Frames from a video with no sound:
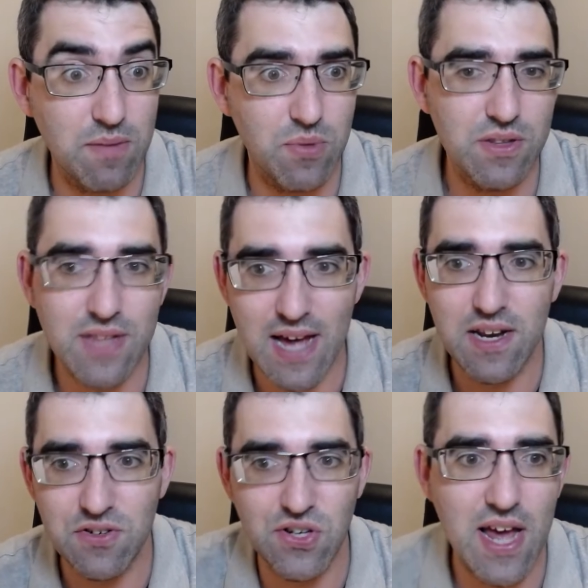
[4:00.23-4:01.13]
but that
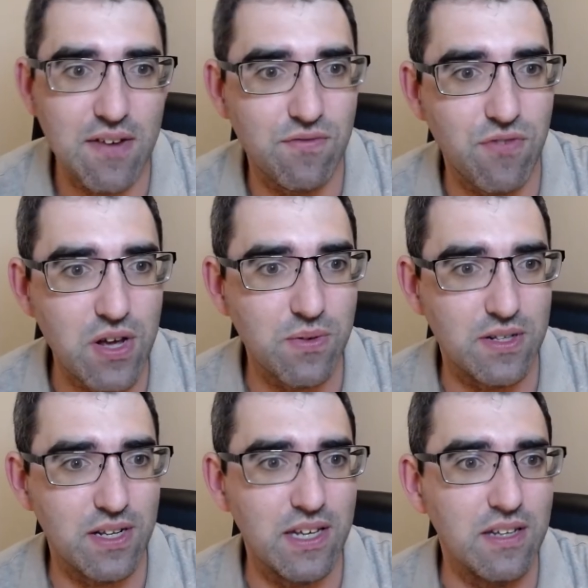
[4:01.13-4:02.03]
internet
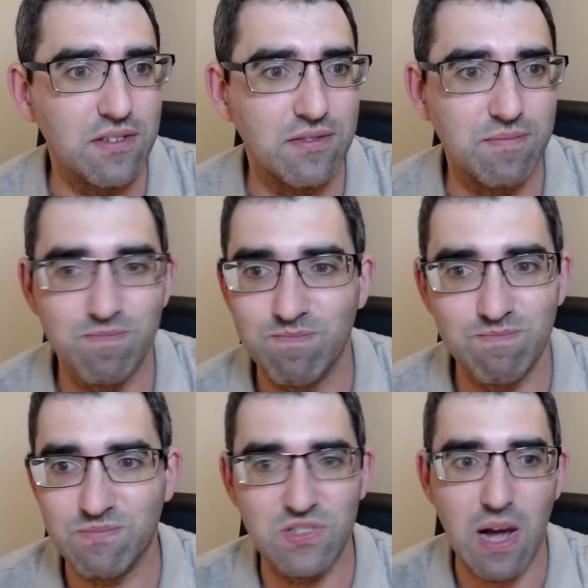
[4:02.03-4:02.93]
frequently
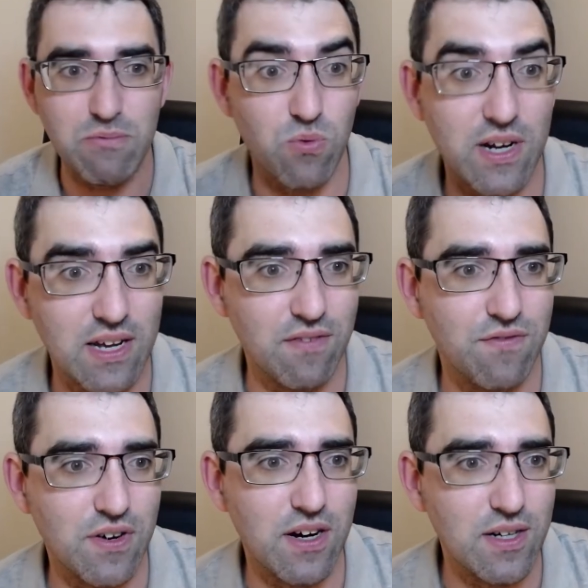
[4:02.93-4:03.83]
stopped working
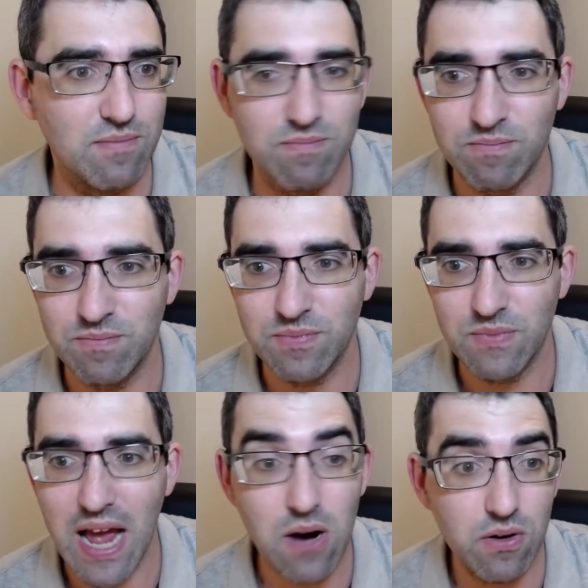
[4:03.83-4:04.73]
for
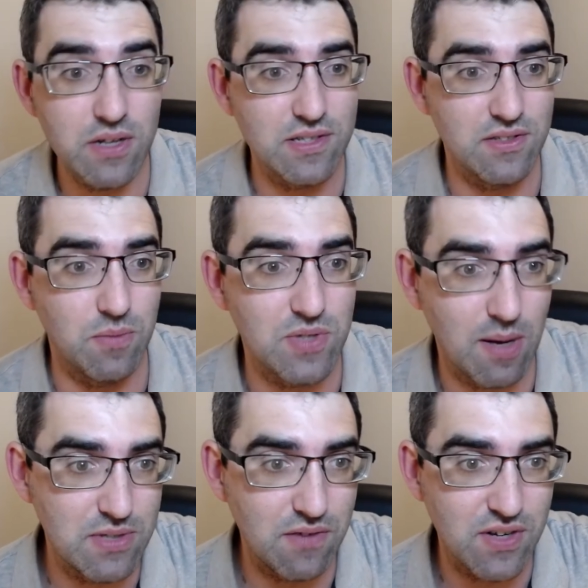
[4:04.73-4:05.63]
hours and
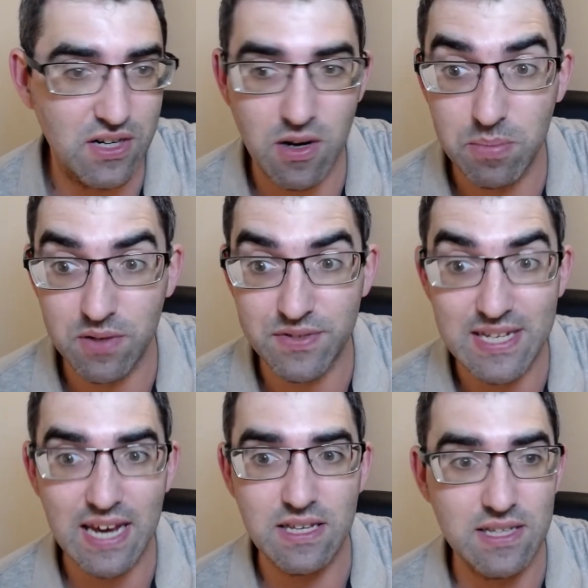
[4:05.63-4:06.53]
sometimes even a couple of
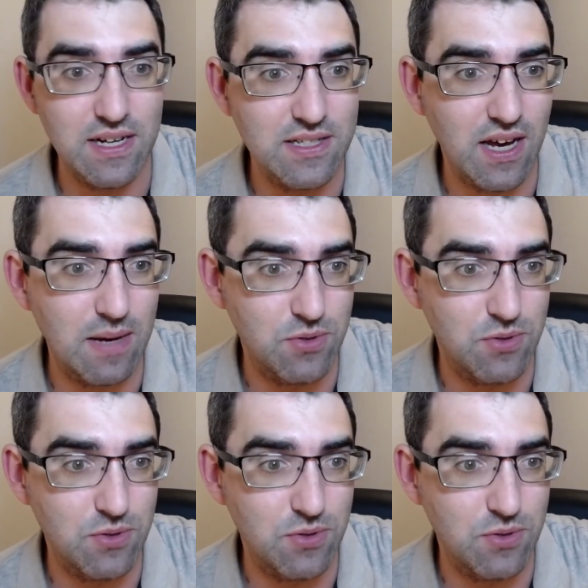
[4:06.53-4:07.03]
days at a time.